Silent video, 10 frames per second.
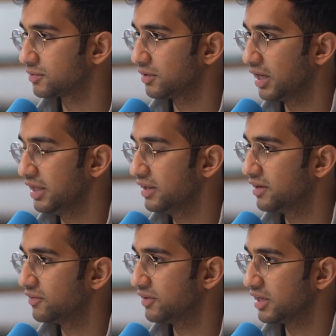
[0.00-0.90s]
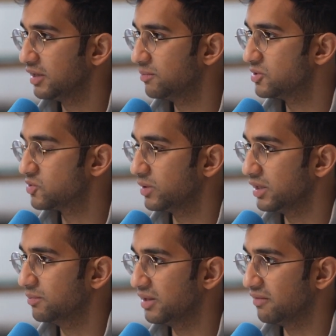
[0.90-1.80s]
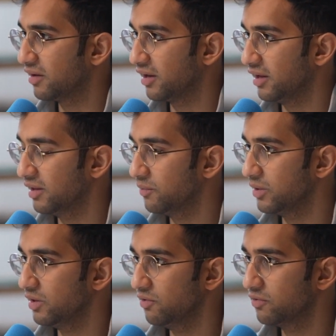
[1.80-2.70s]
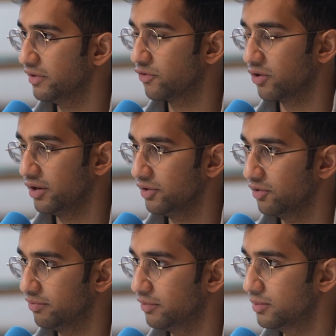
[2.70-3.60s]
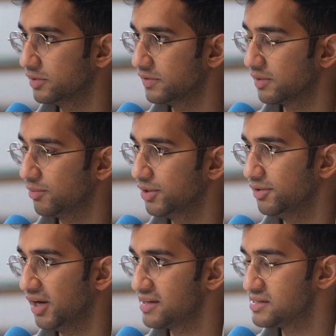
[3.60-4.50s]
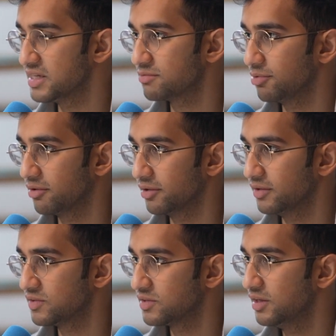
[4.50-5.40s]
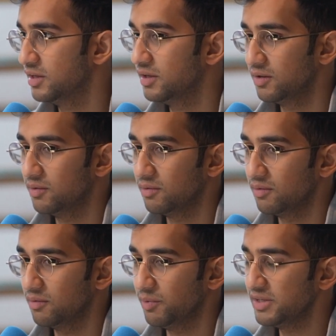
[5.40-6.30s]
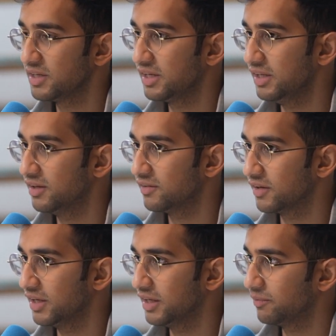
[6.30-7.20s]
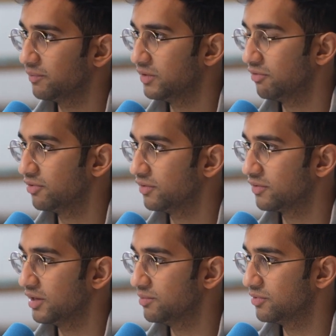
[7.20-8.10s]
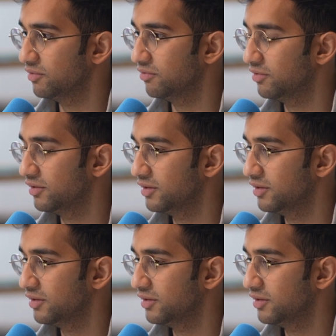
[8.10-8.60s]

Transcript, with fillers: there's an in-between basically that we usually try and go for, which is someone who has the experience. Basically, there's like different types of